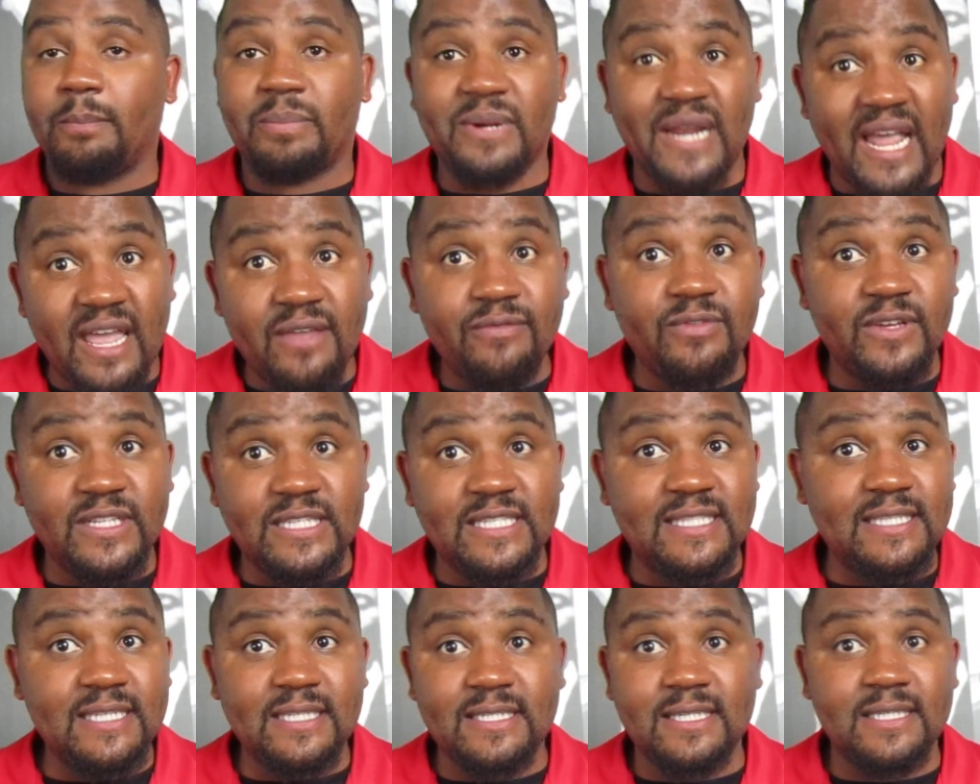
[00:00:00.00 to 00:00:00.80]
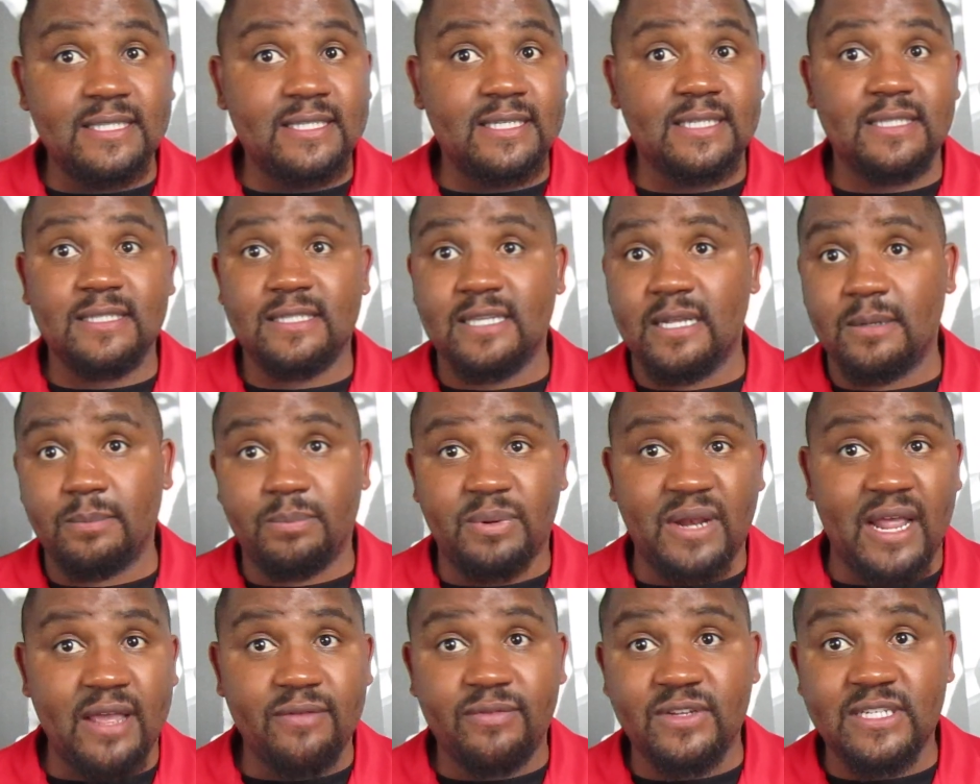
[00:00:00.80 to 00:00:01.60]
private citizens and
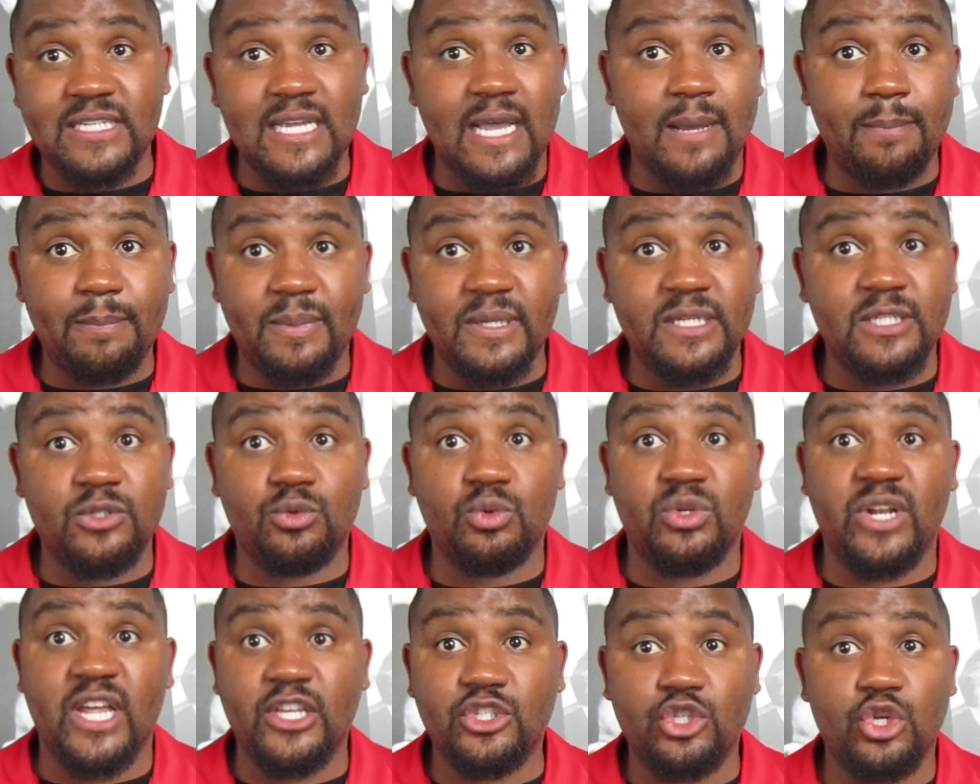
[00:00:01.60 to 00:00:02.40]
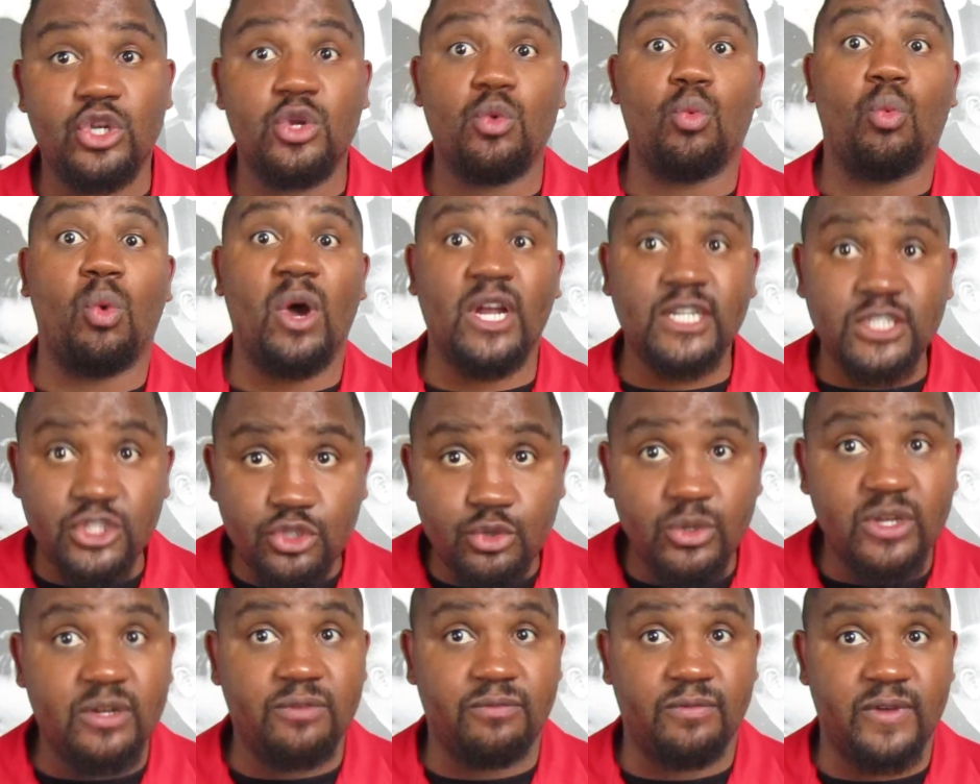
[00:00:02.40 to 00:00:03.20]
private companies would actually want
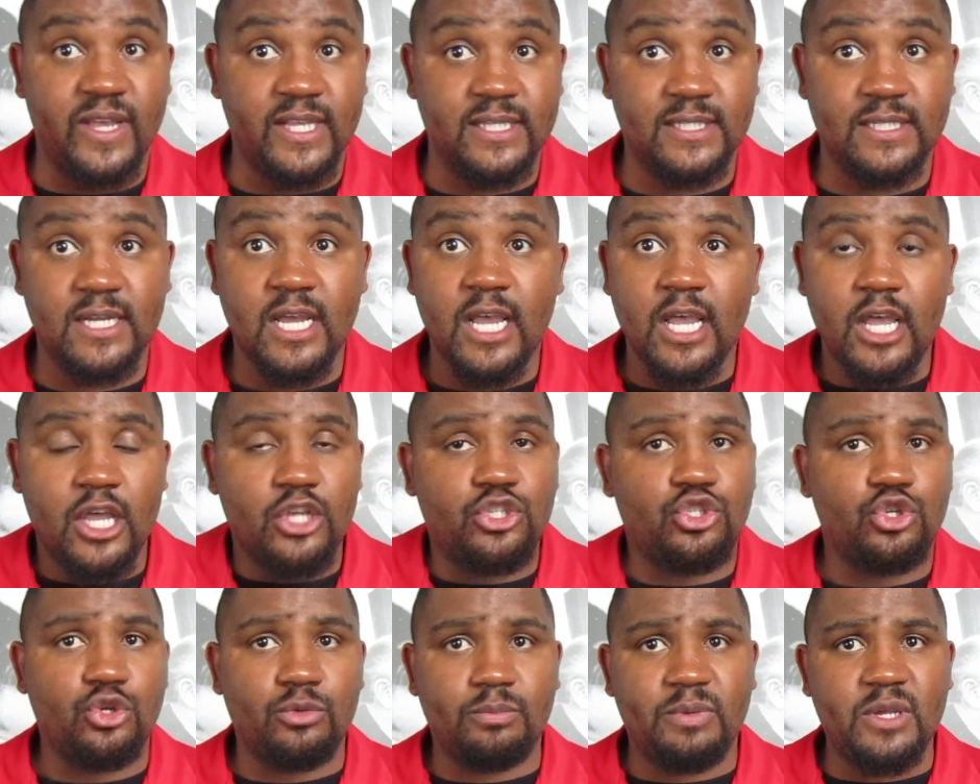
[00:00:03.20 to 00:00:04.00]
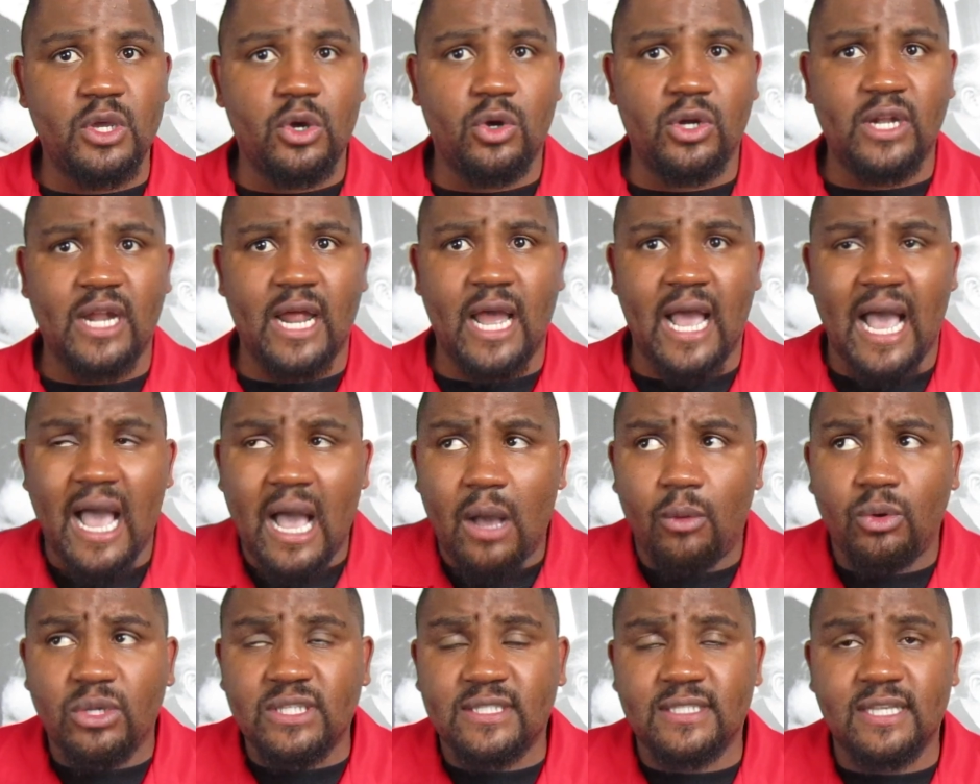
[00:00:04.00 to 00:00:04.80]
to invest. It should be on
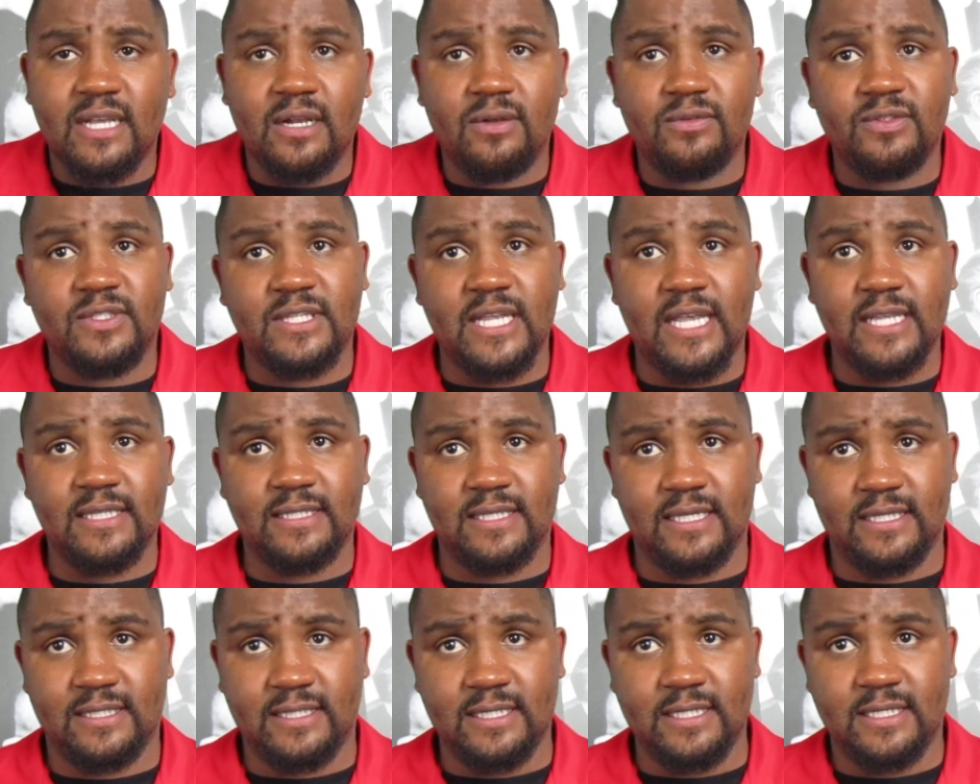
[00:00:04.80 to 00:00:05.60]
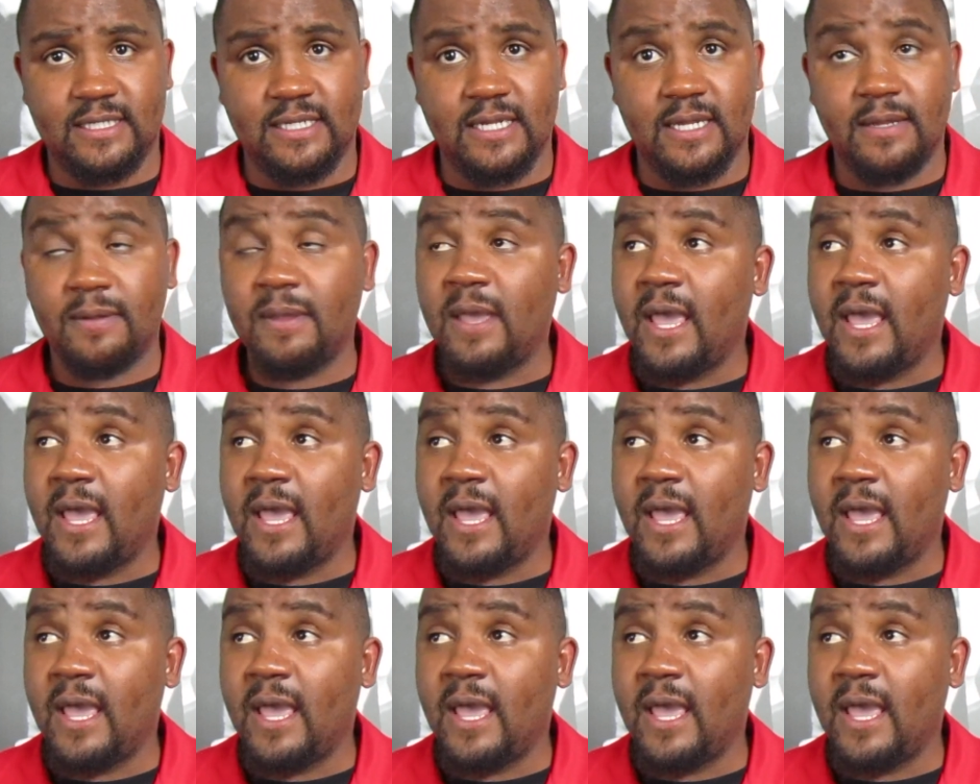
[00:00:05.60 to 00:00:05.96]
ourselves as the city.